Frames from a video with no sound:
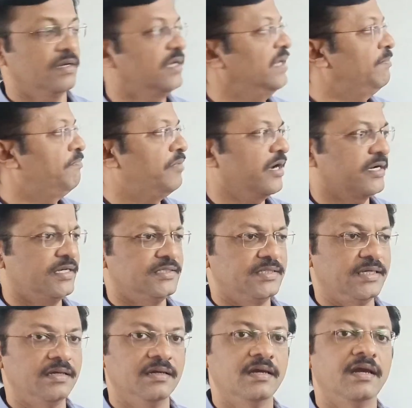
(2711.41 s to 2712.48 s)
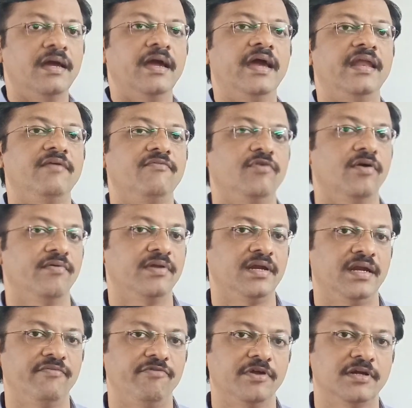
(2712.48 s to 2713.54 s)
Keep practicing, and if you have any
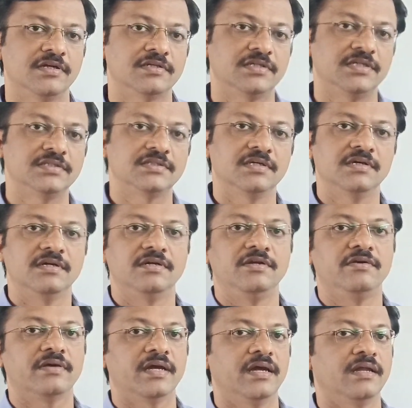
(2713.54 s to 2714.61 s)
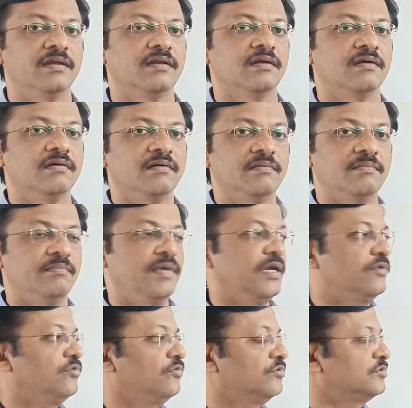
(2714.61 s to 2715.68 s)
difficulties you can
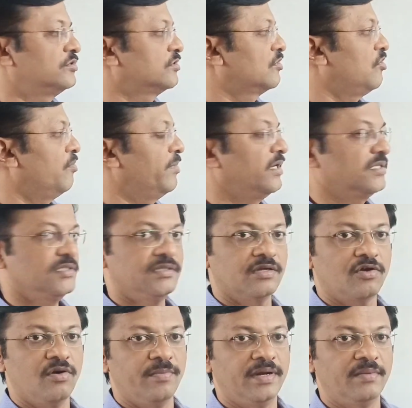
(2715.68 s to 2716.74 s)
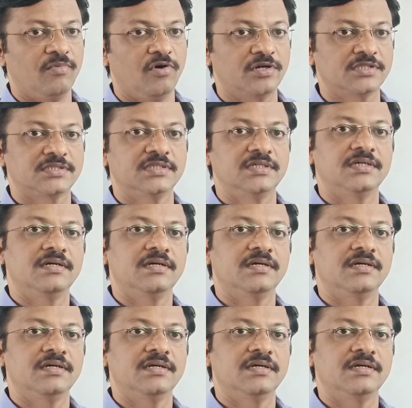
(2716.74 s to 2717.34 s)
make those comments in the comment box,